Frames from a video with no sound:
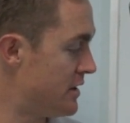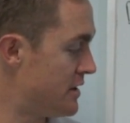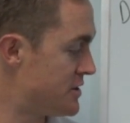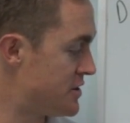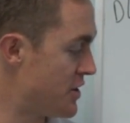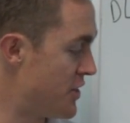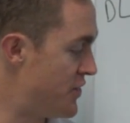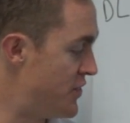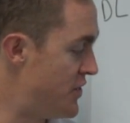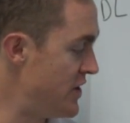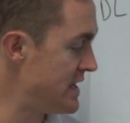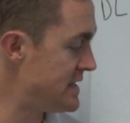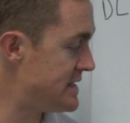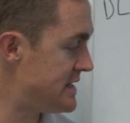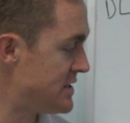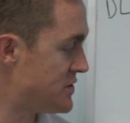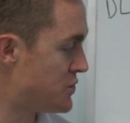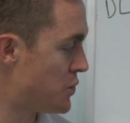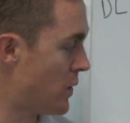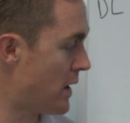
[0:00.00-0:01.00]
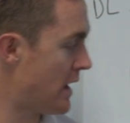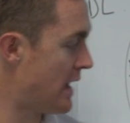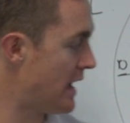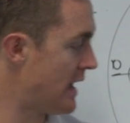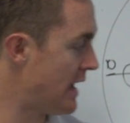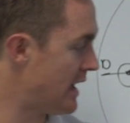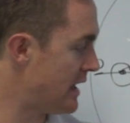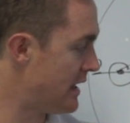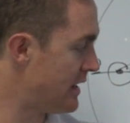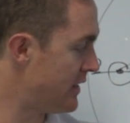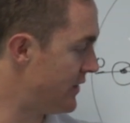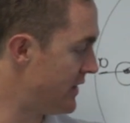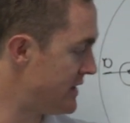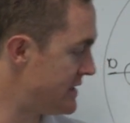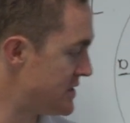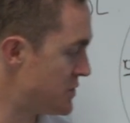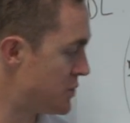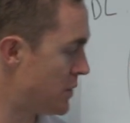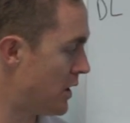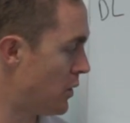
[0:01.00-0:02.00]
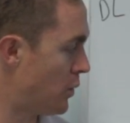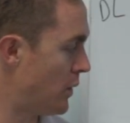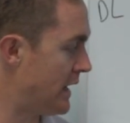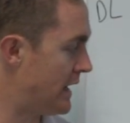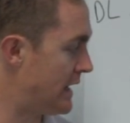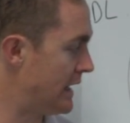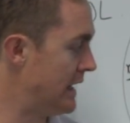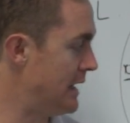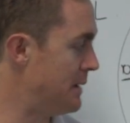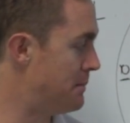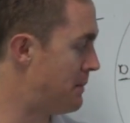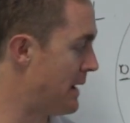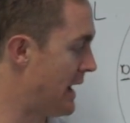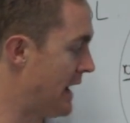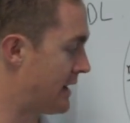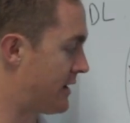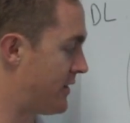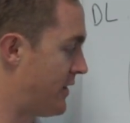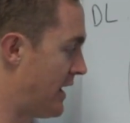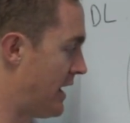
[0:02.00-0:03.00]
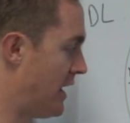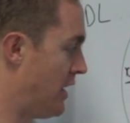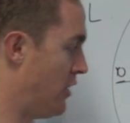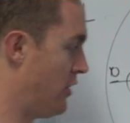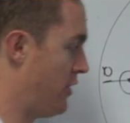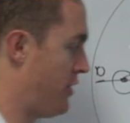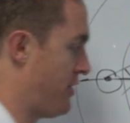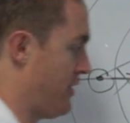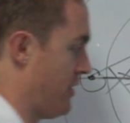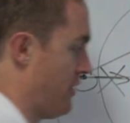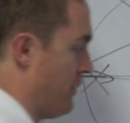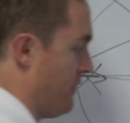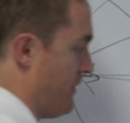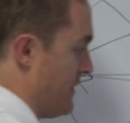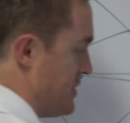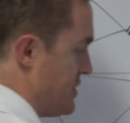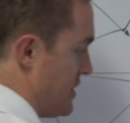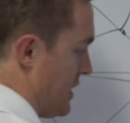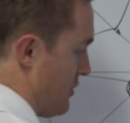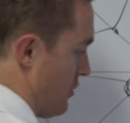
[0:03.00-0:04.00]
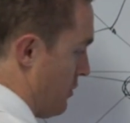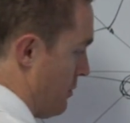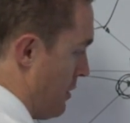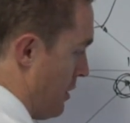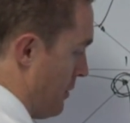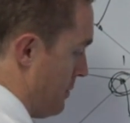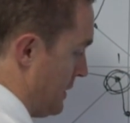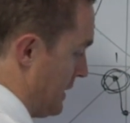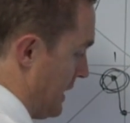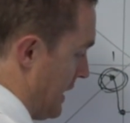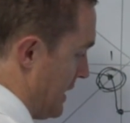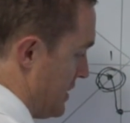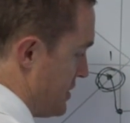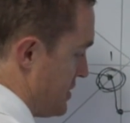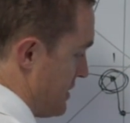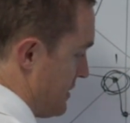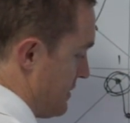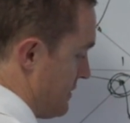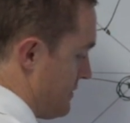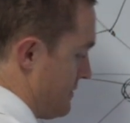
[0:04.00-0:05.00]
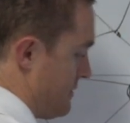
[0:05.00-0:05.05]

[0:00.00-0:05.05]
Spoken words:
So this is where we can impact the health of the general population